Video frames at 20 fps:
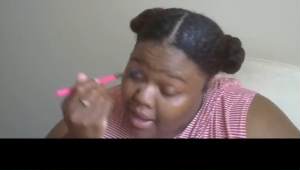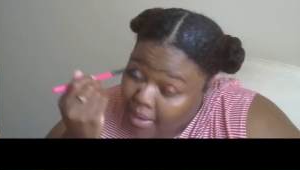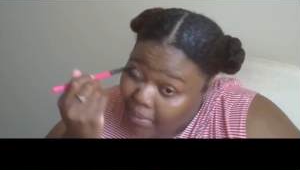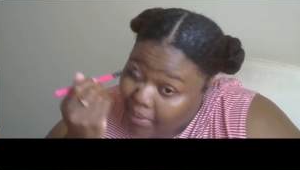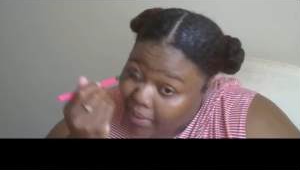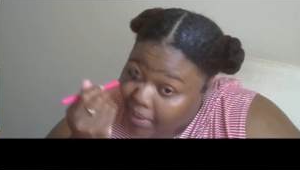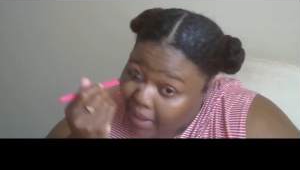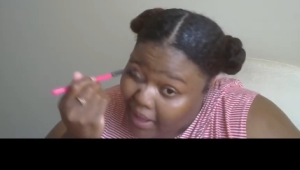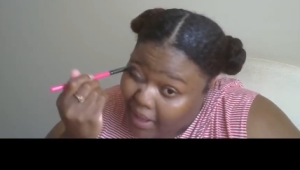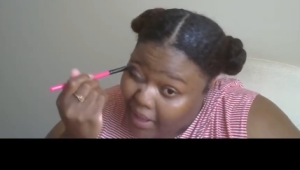
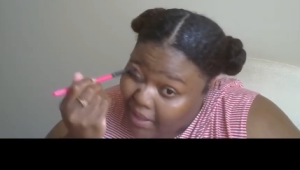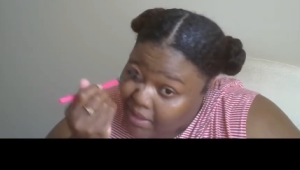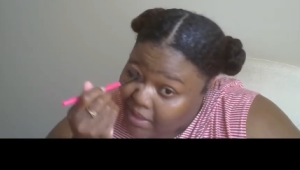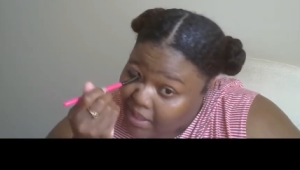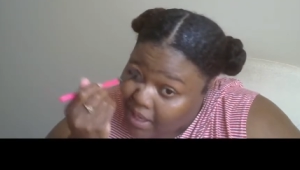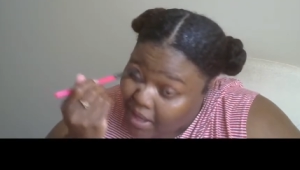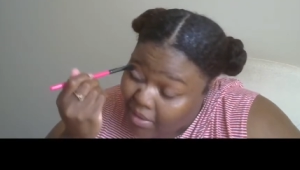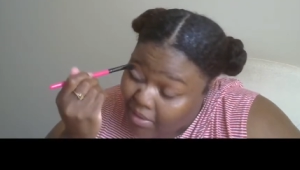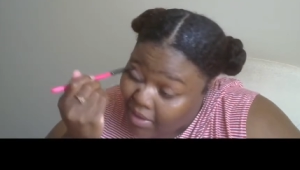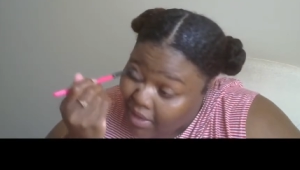But like I
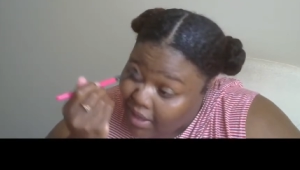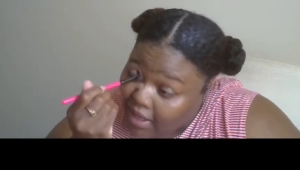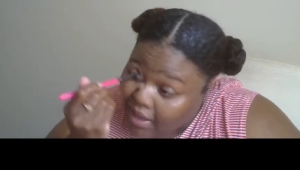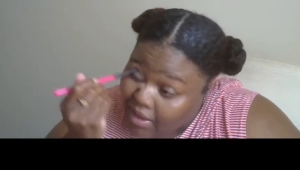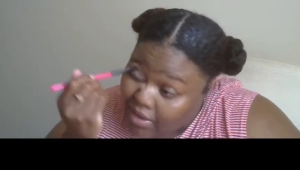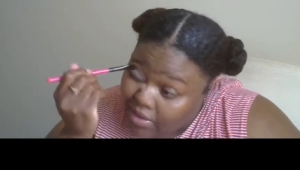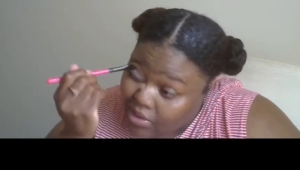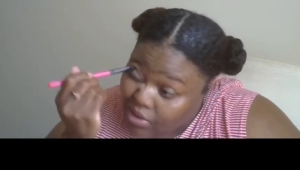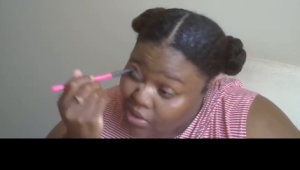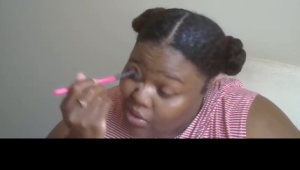said, when I
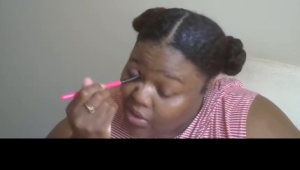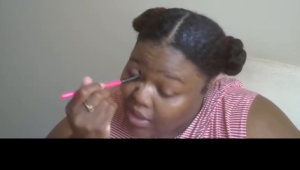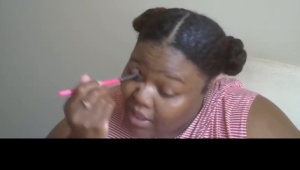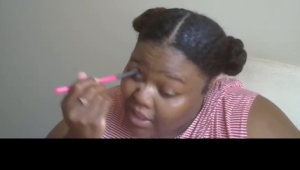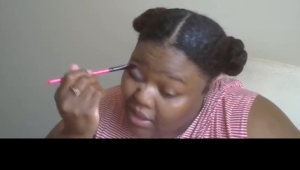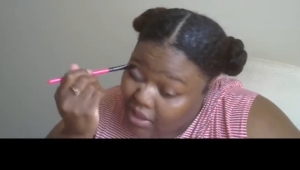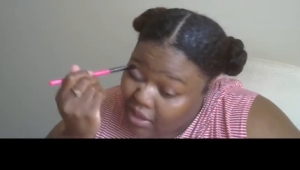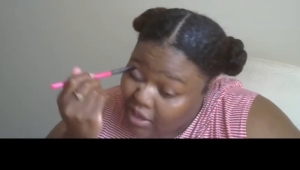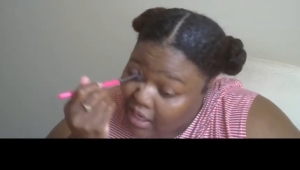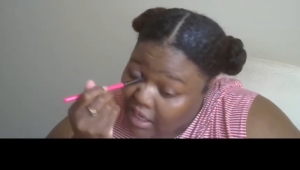go to cut
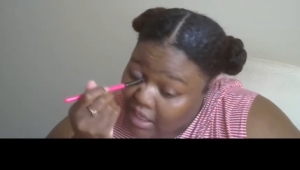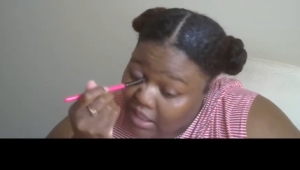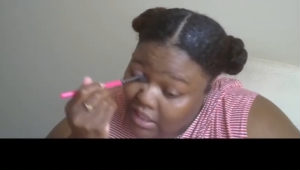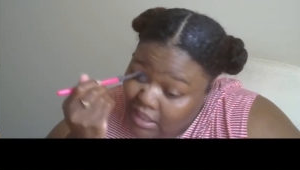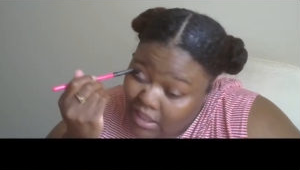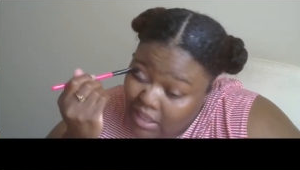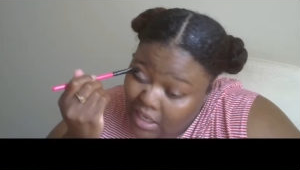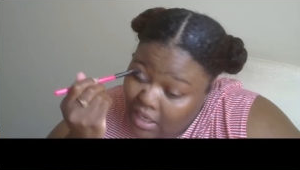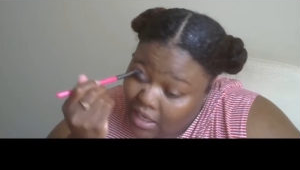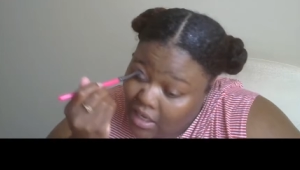the
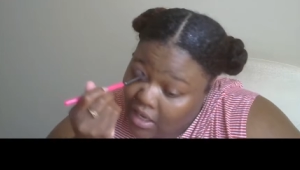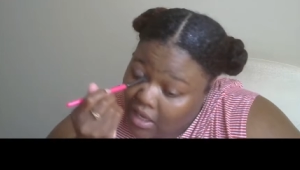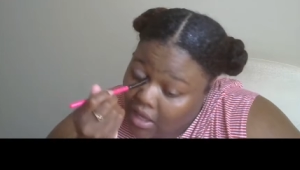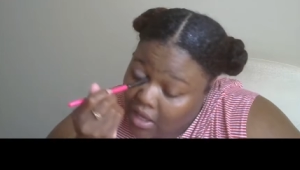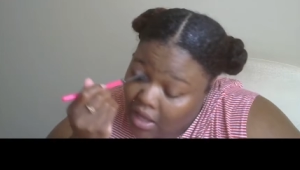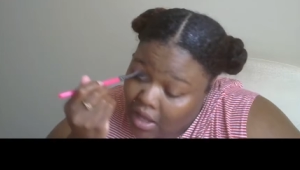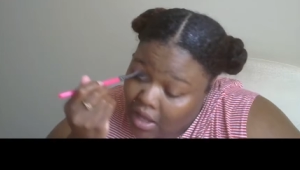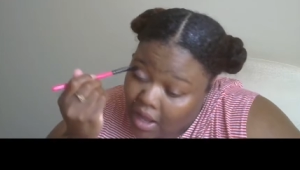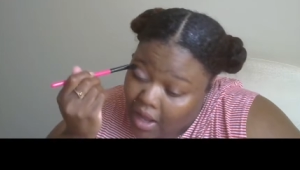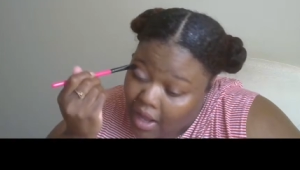crease,
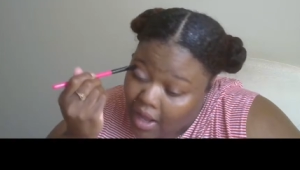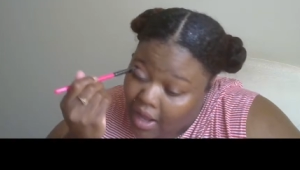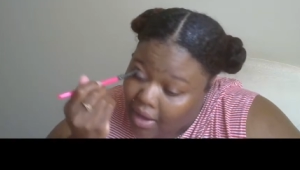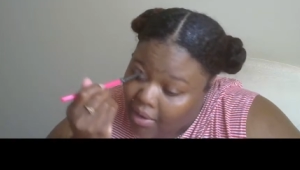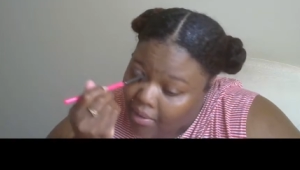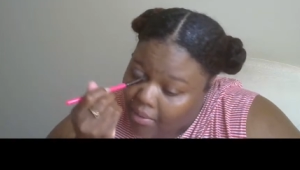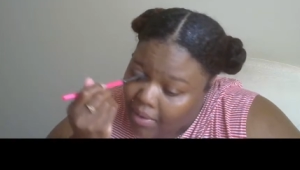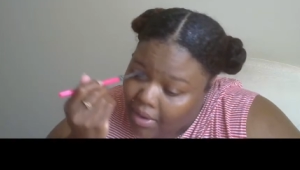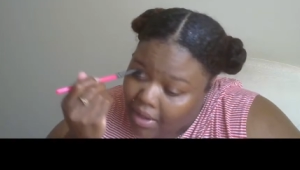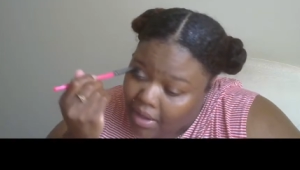I
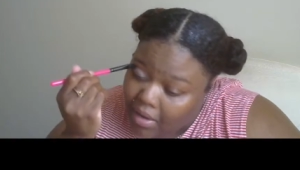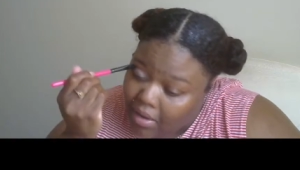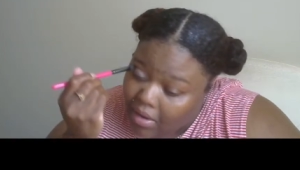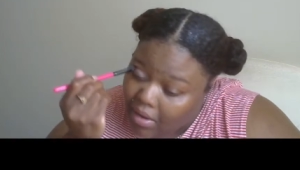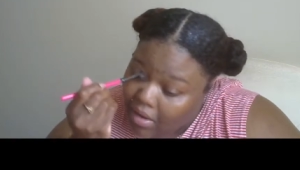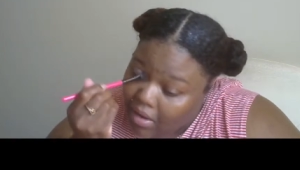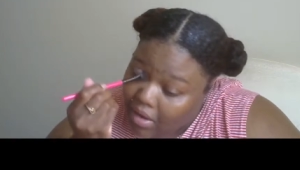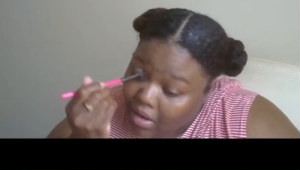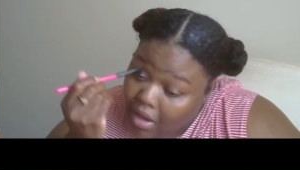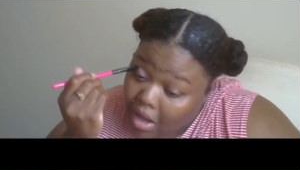
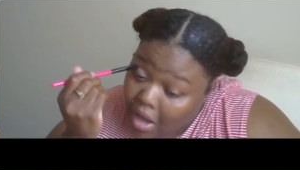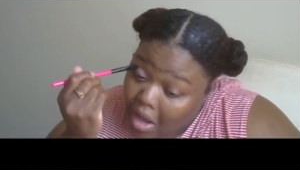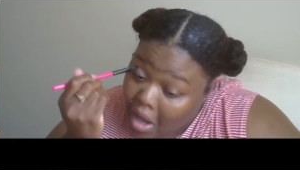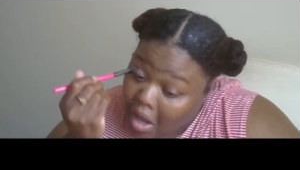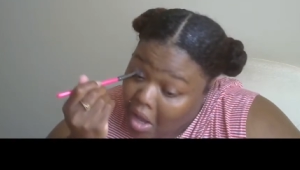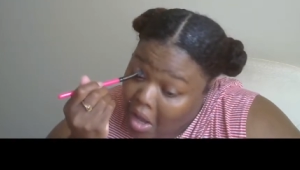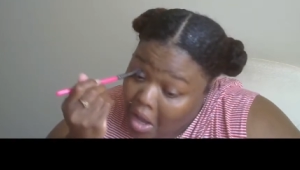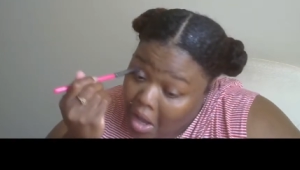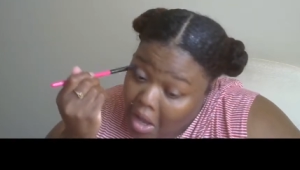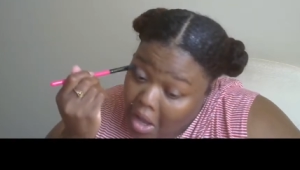will,
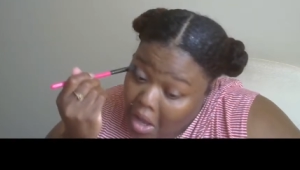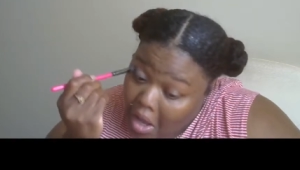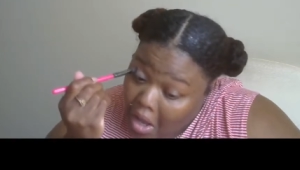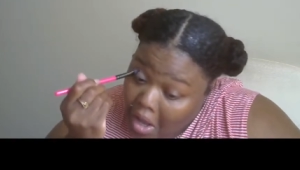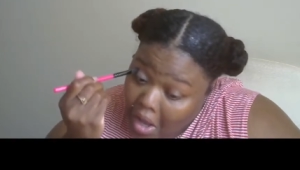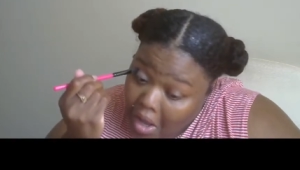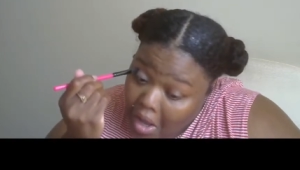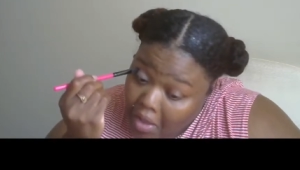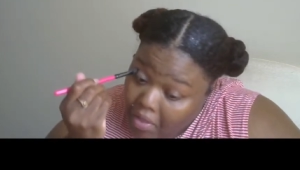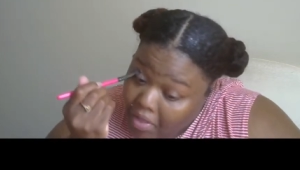
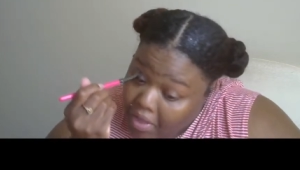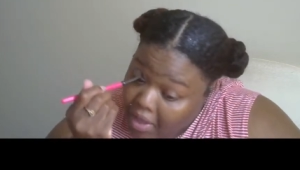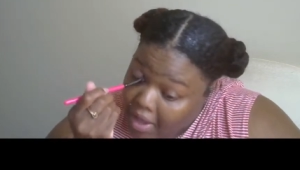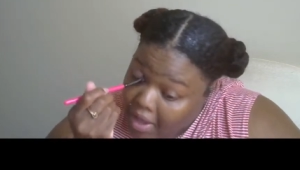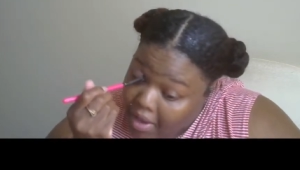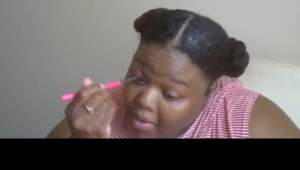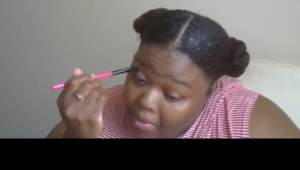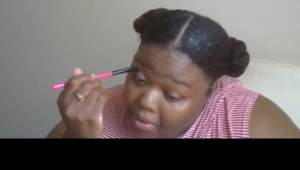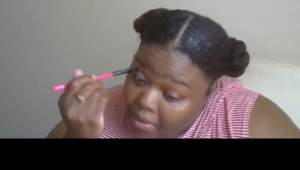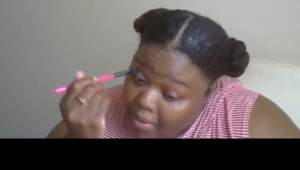
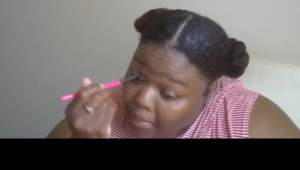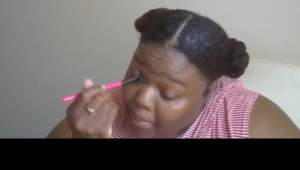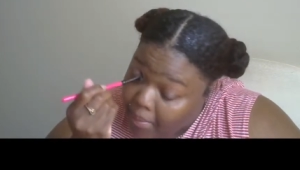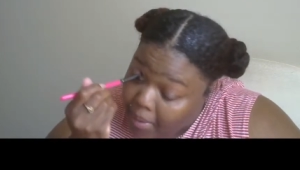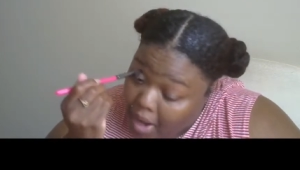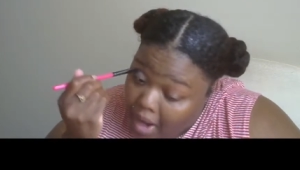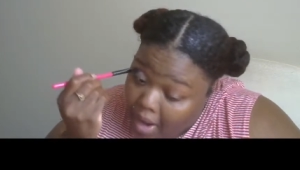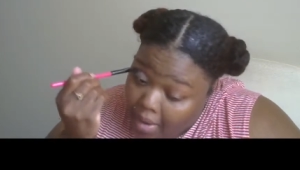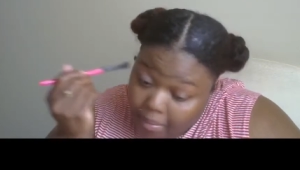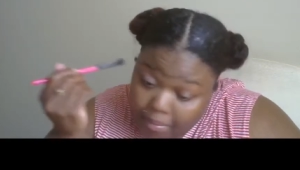they will
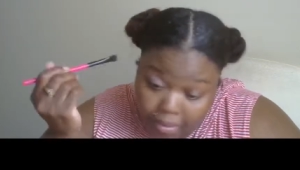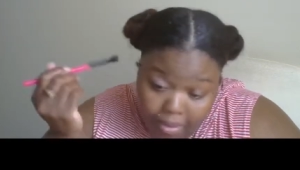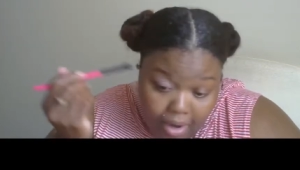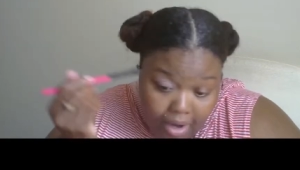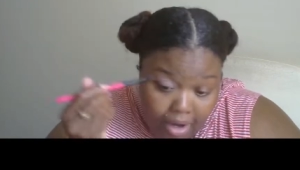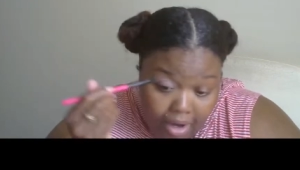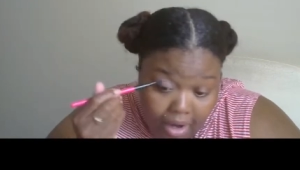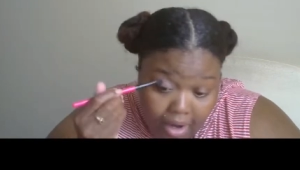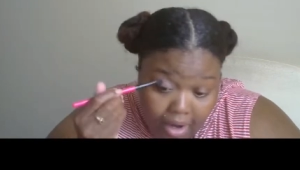pop more.